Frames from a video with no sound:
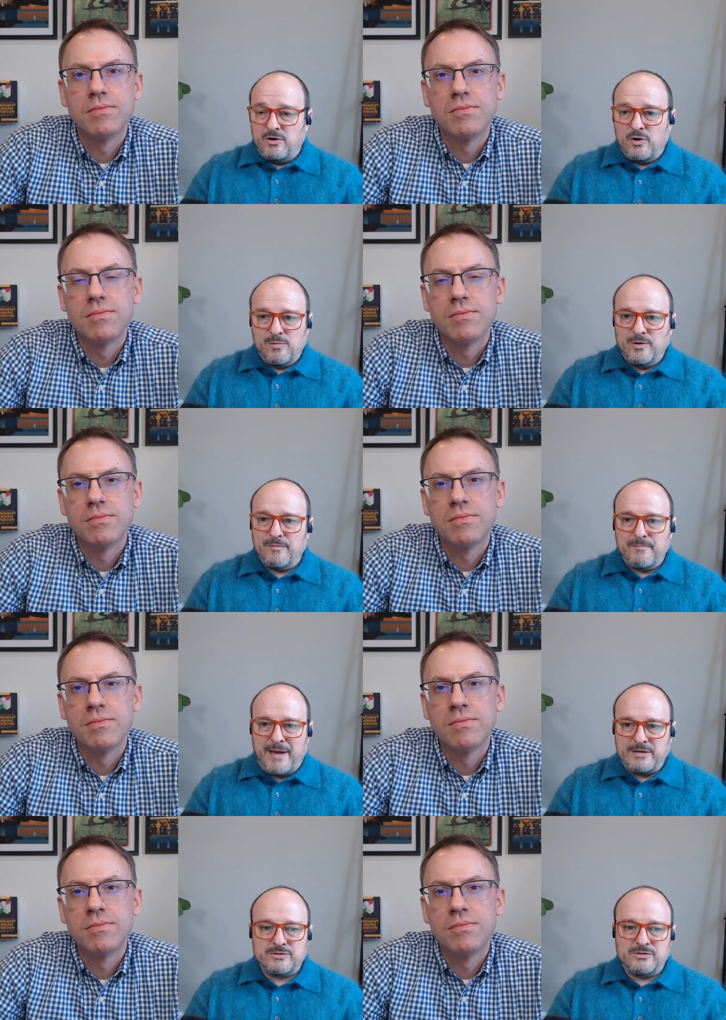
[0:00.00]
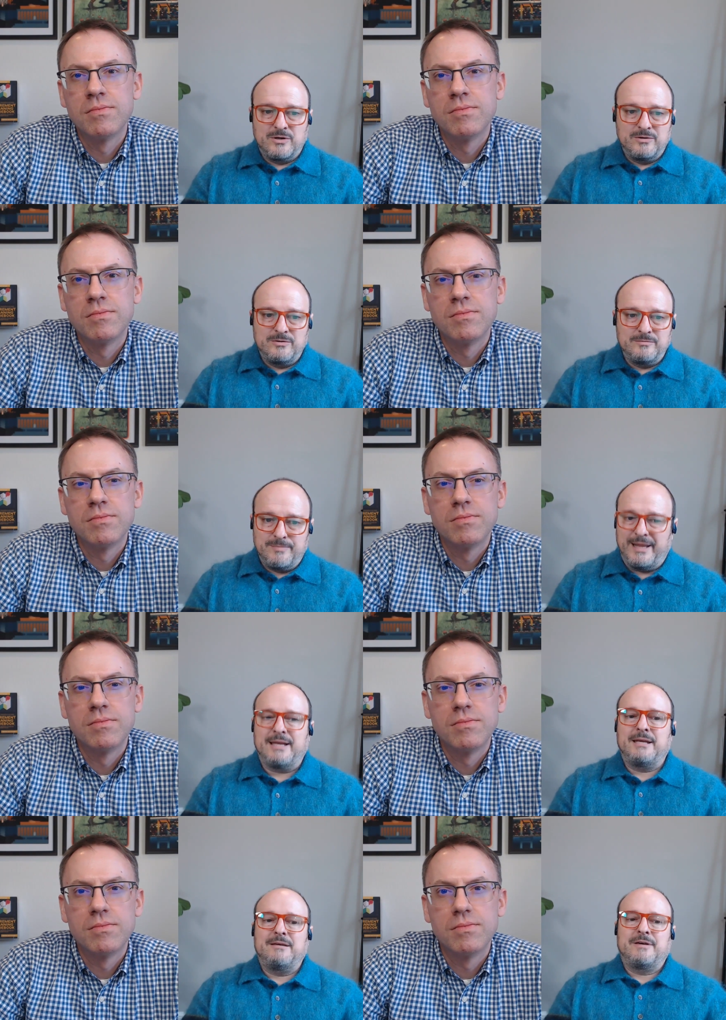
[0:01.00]
Speaker 1: a normal milestone
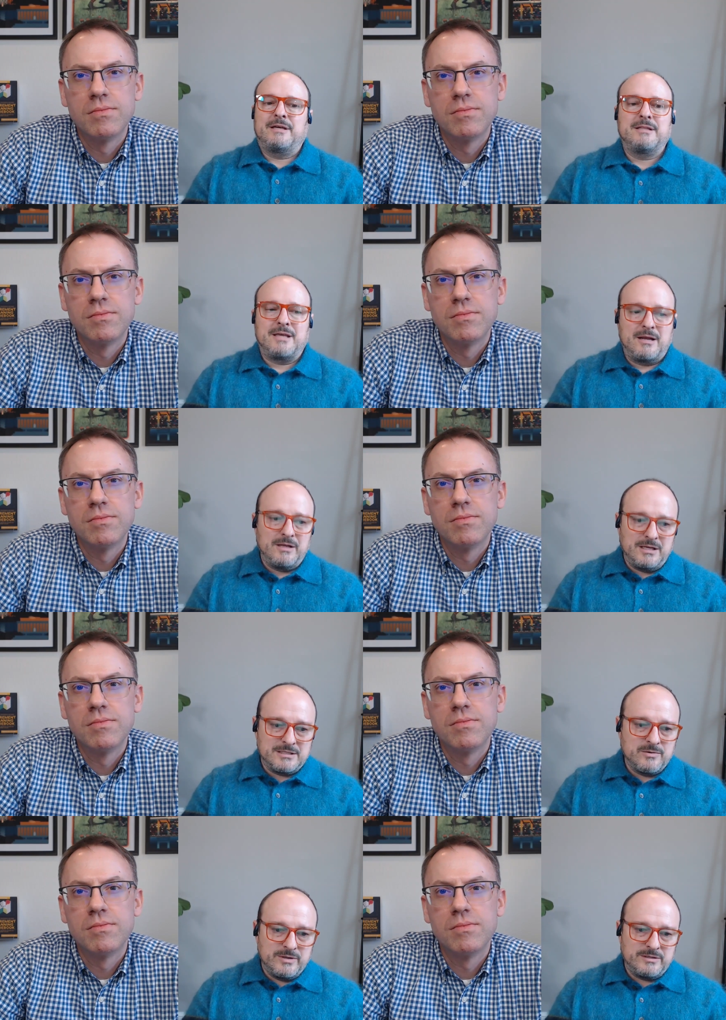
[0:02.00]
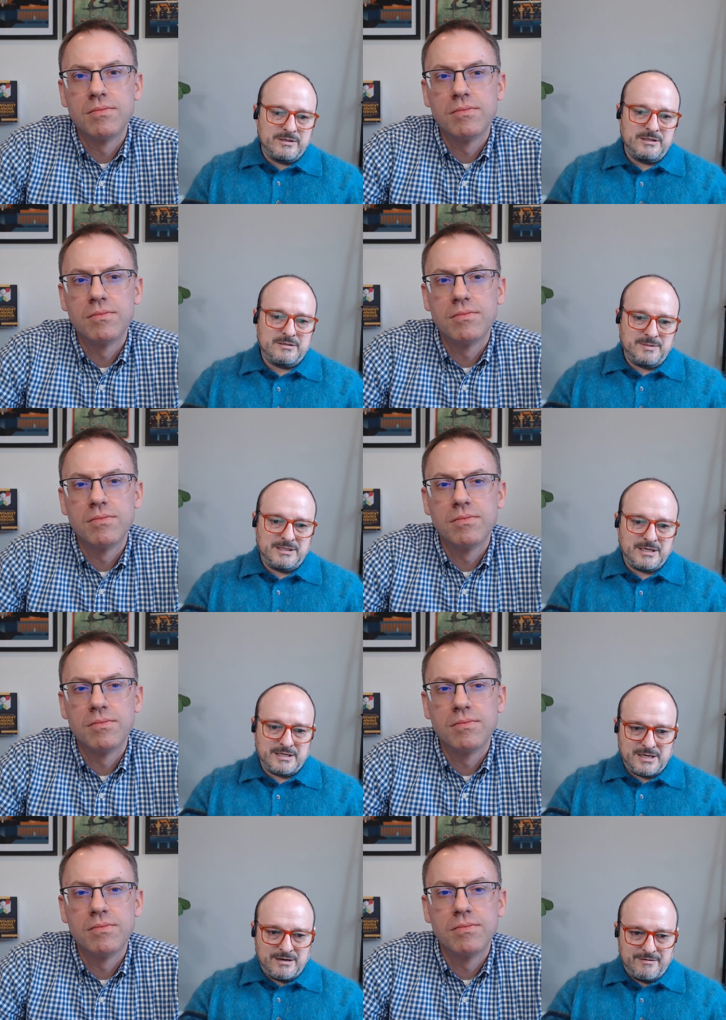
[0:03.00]
planning event that is going to need to be
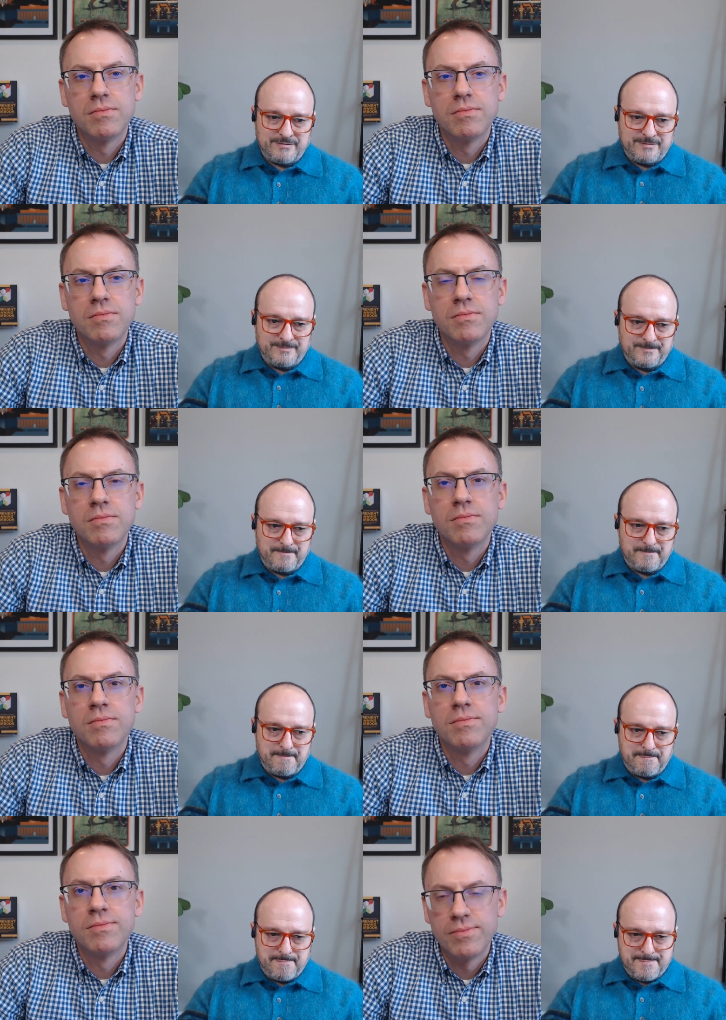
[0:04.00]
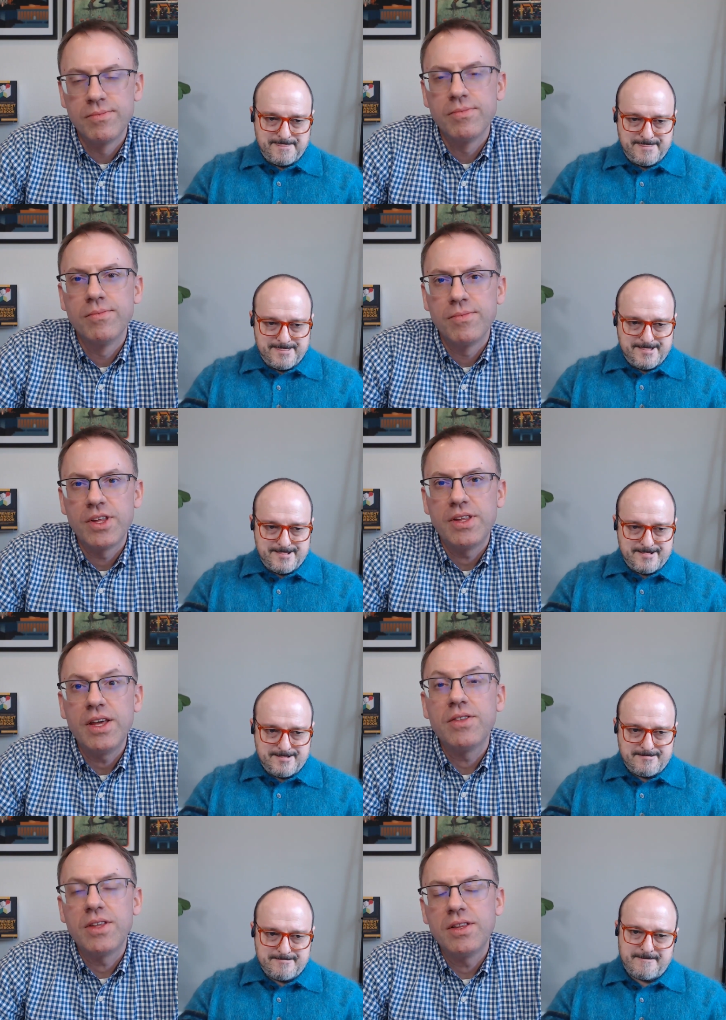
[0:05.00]
taken care of.
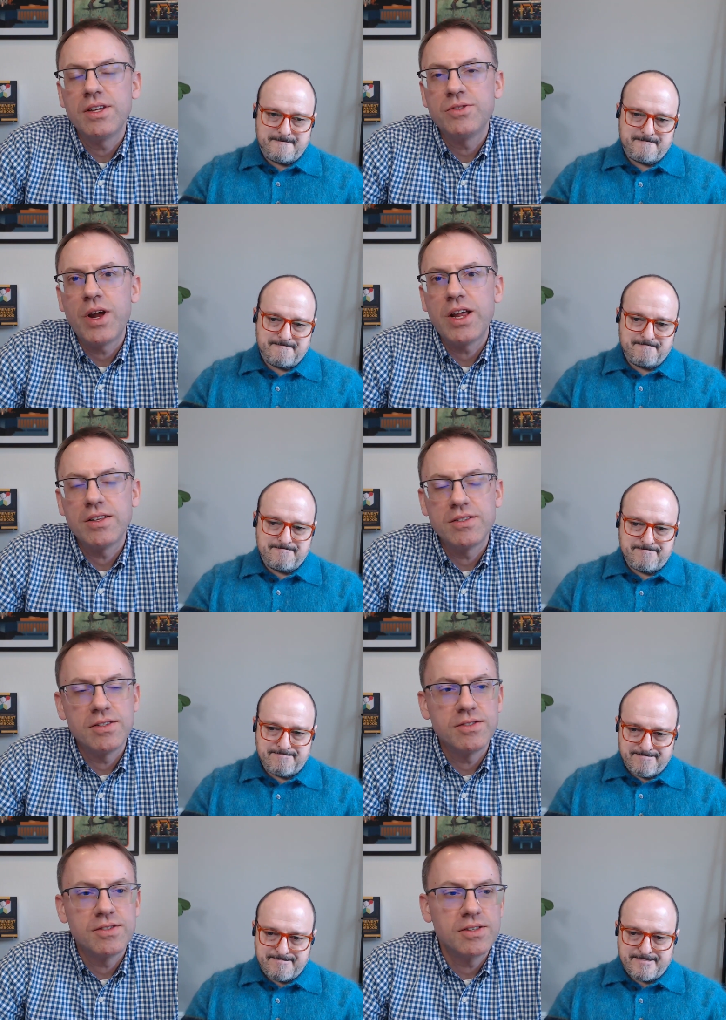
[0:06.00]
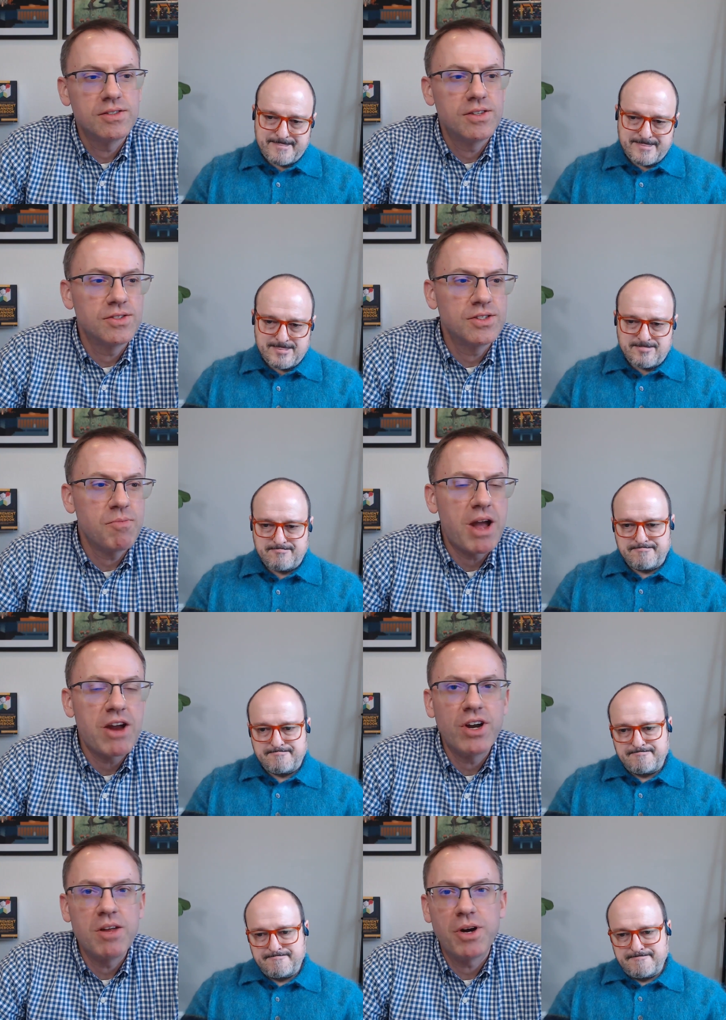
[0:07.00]
Speaker 2: Yeah, that, that's right. And there's some
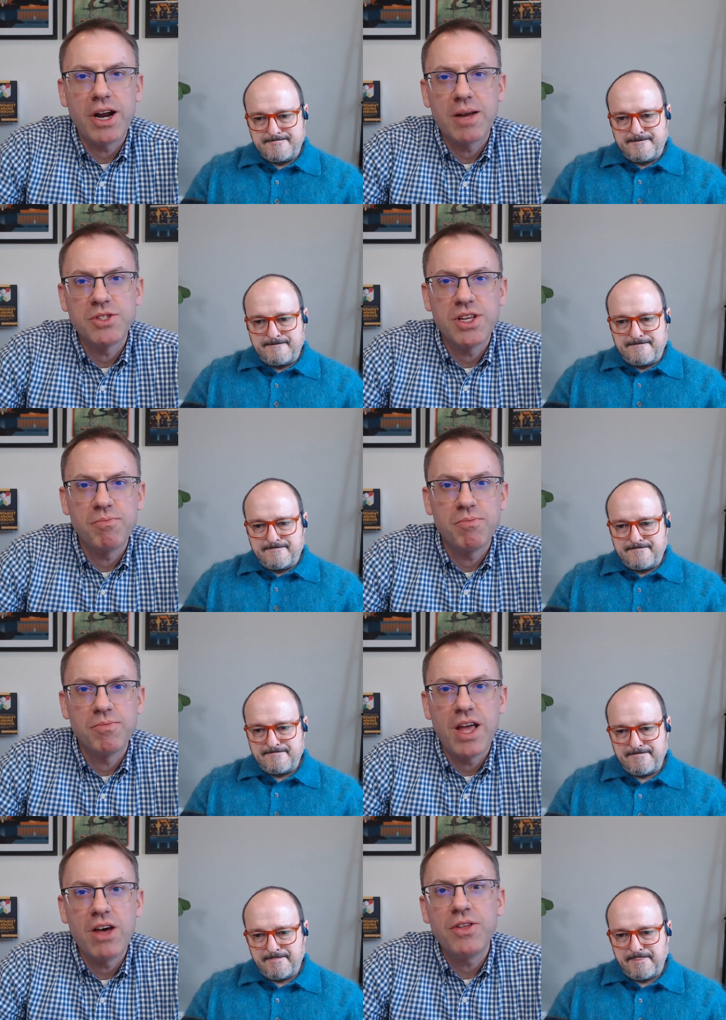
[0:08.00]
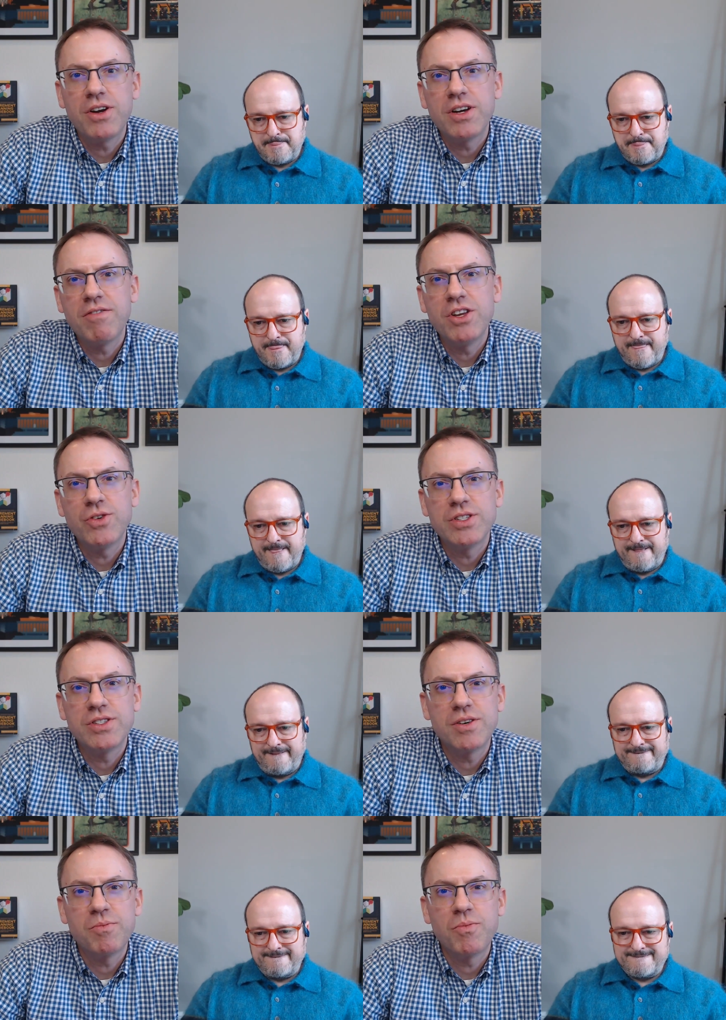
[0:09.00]
irony, perhaps, that healthier
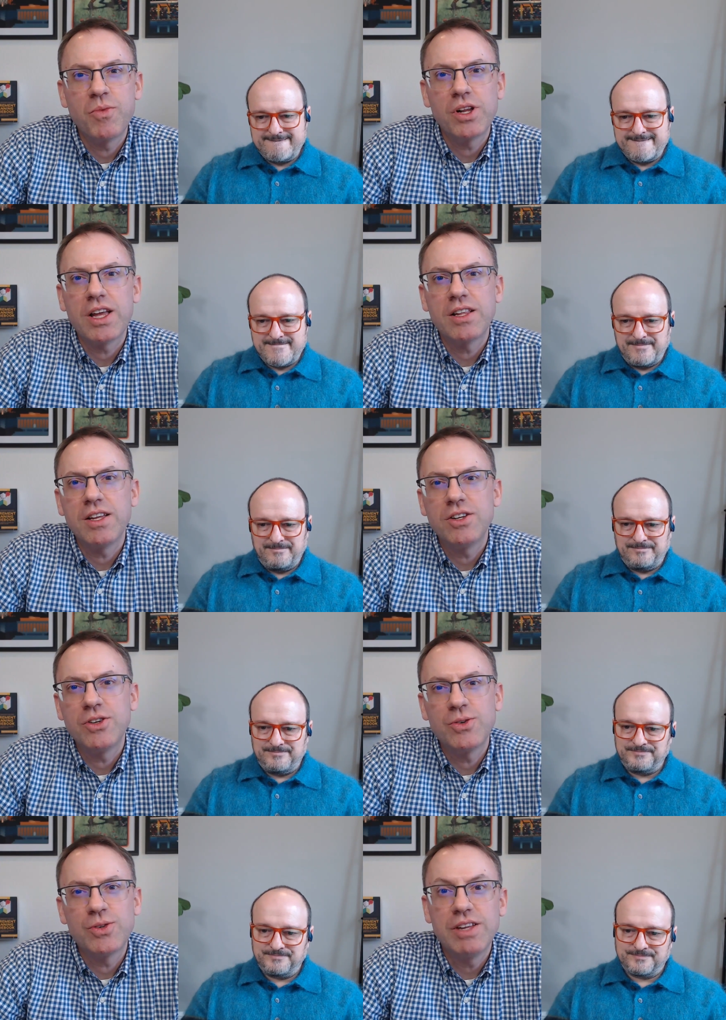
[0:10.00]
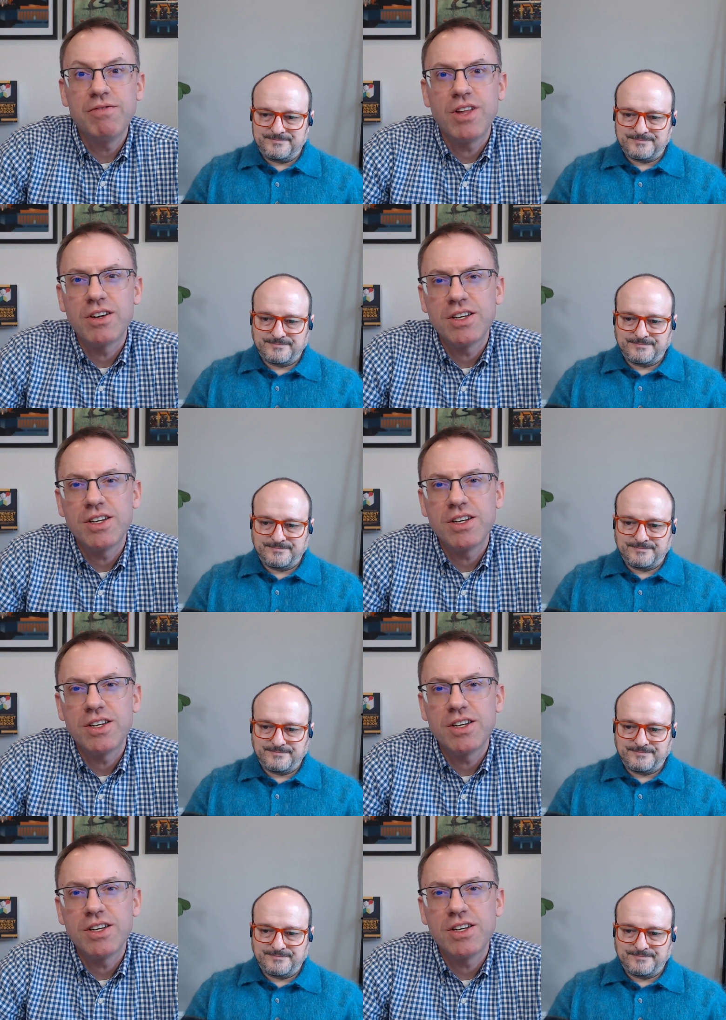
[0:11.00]
individuals are more likely to live long